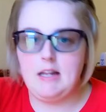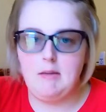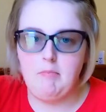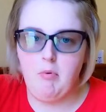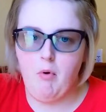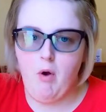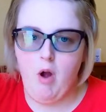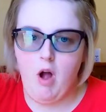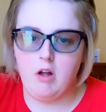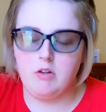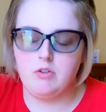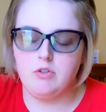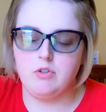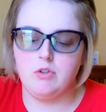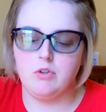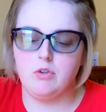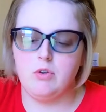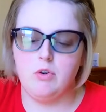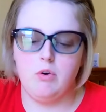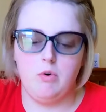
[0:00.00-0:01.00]

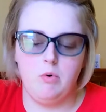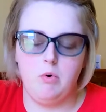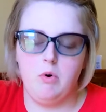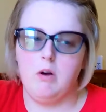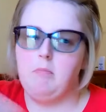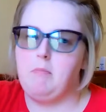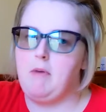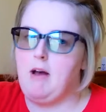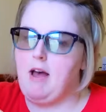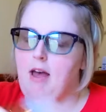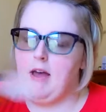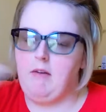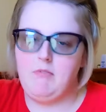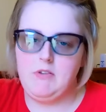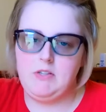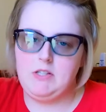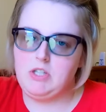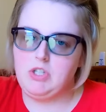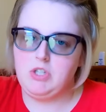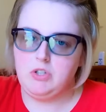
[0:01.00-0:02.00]
Bronzer or my
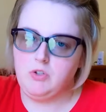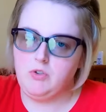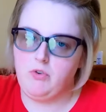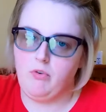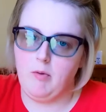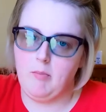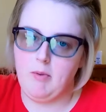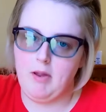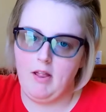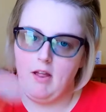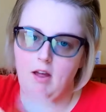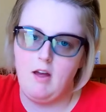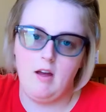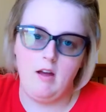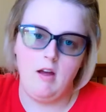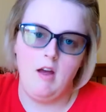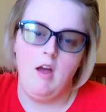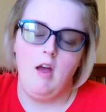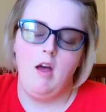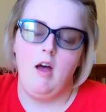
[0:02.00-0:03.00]
Physicians Formula
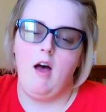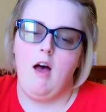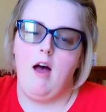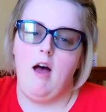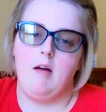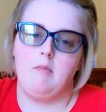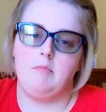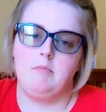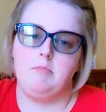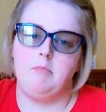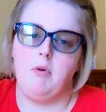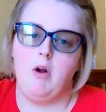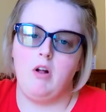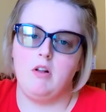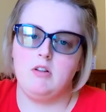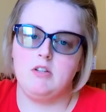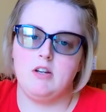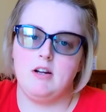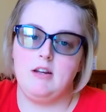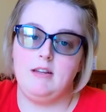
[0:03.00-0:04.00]
um,
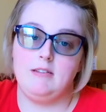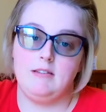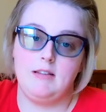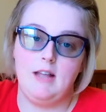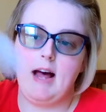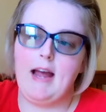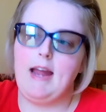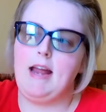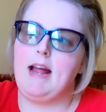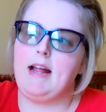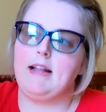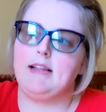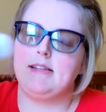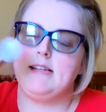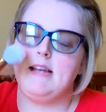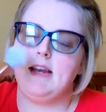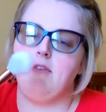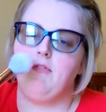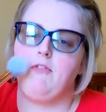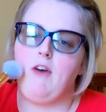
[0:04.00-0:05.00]
bronzer in light and
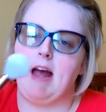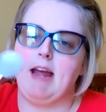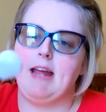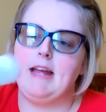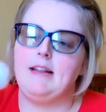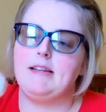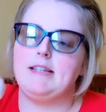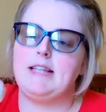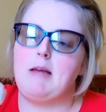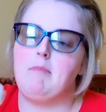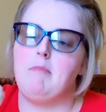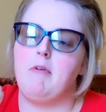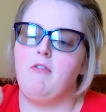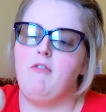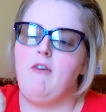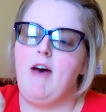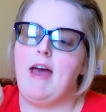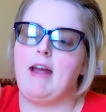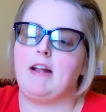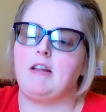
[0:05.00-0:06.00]
see if I get the same
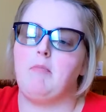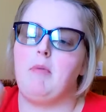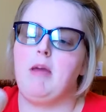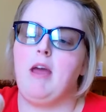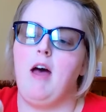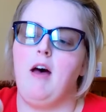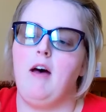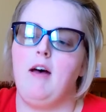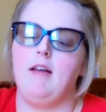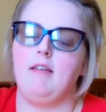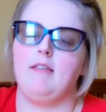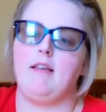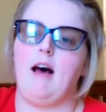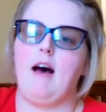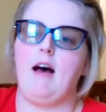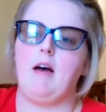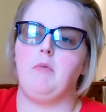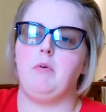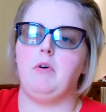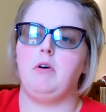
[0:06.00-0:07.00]
effect because
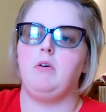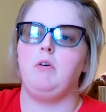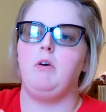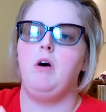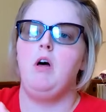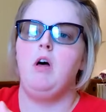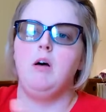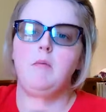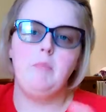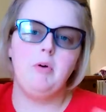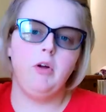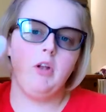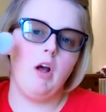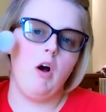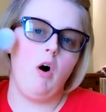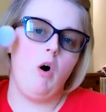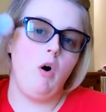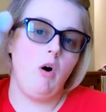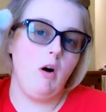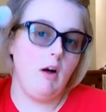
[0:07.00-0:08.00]
I will put it
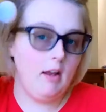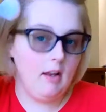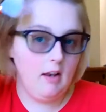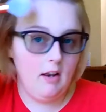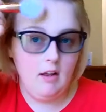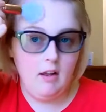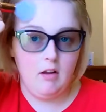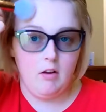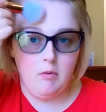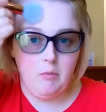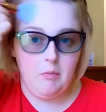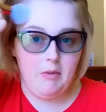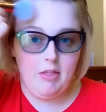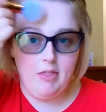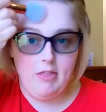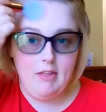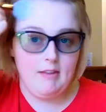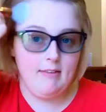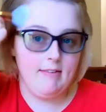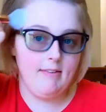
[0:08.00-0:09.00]
on with
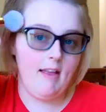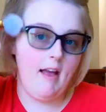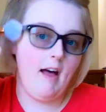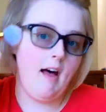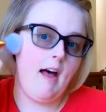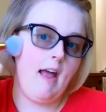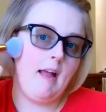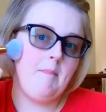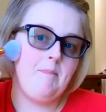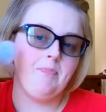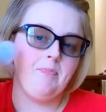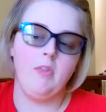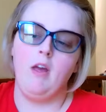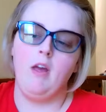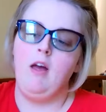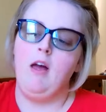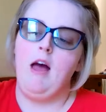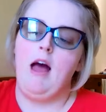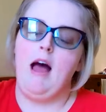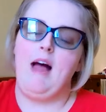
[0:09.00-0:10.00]
this side
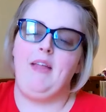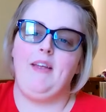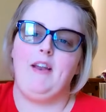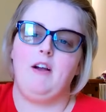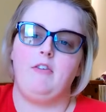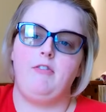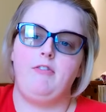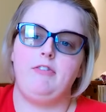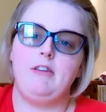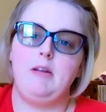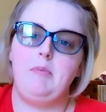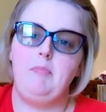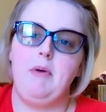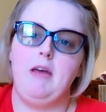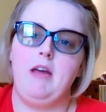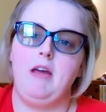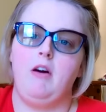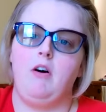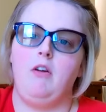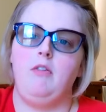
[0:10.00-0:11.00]
and then I'll flip
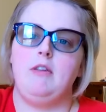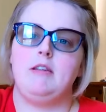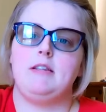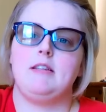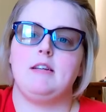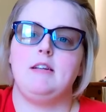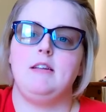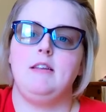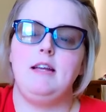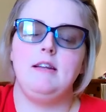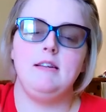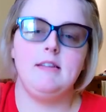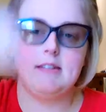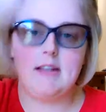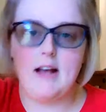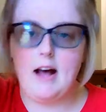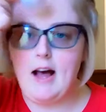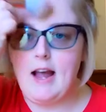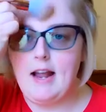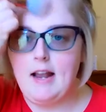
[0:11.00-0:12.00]
it on this clean
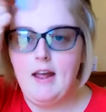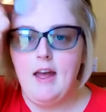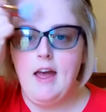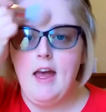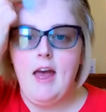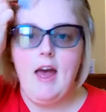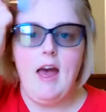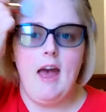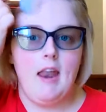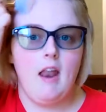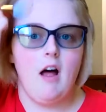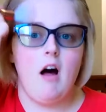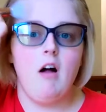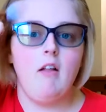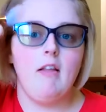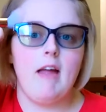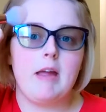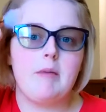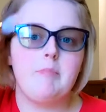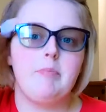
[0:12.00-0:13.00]
side and I'll
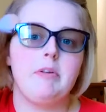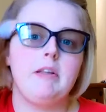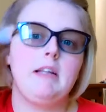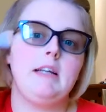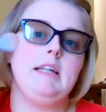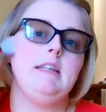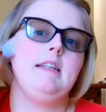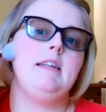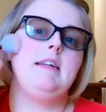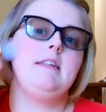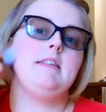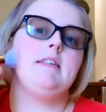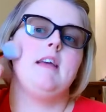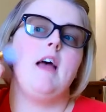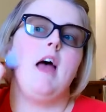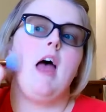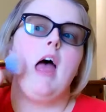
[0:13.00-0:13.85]
like blend it